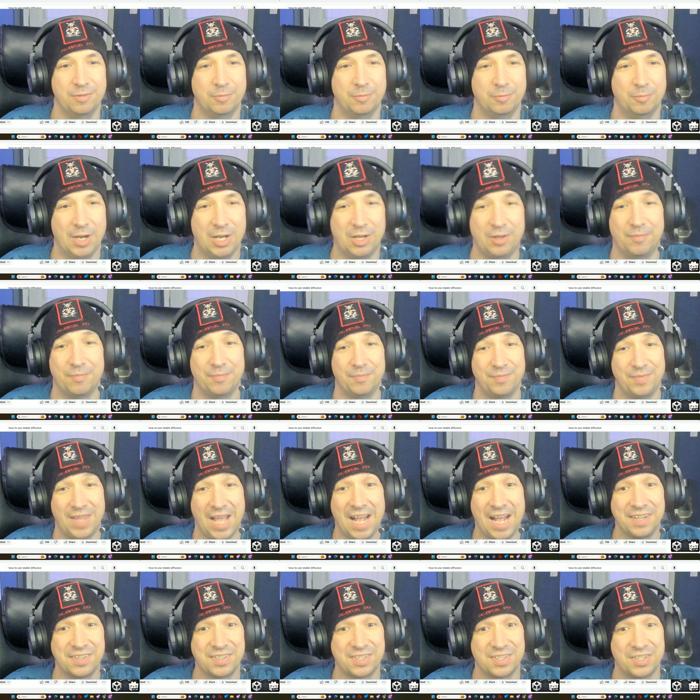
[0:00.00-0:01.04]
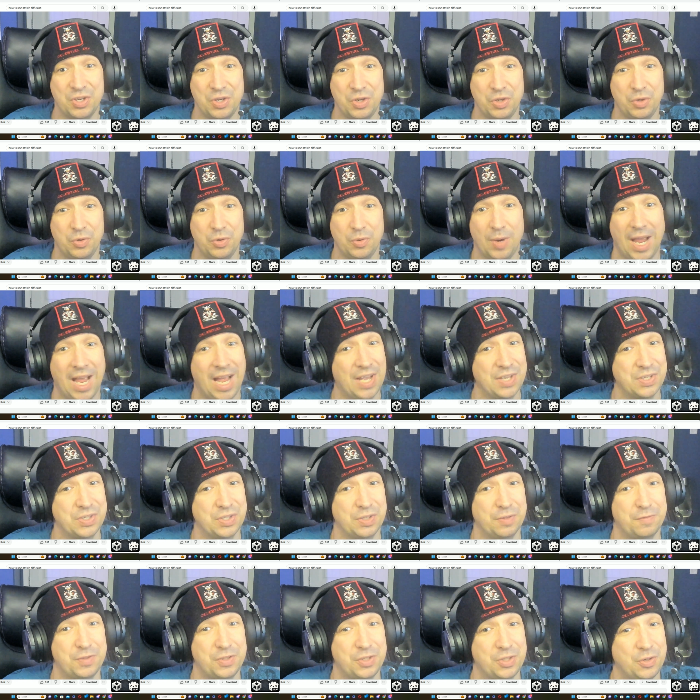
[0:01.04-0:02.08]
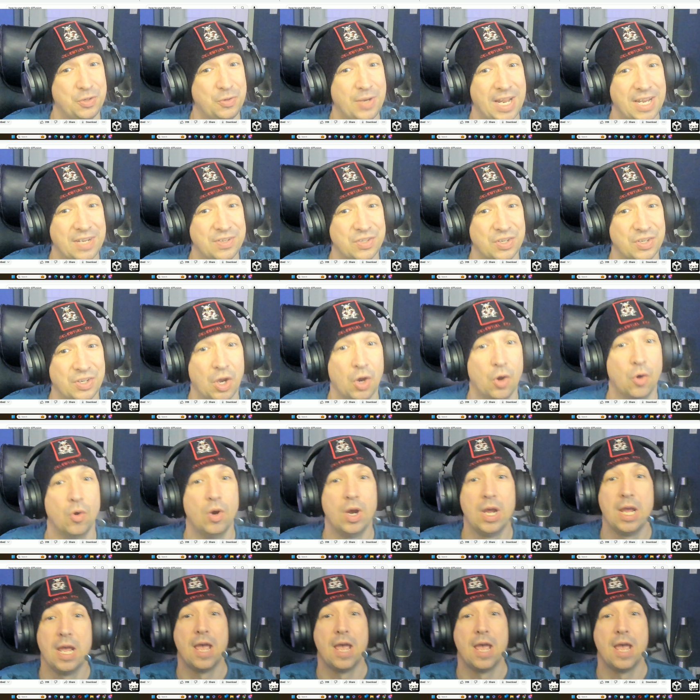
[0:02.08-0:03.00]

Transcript: Well, that's new as of 2 days ago.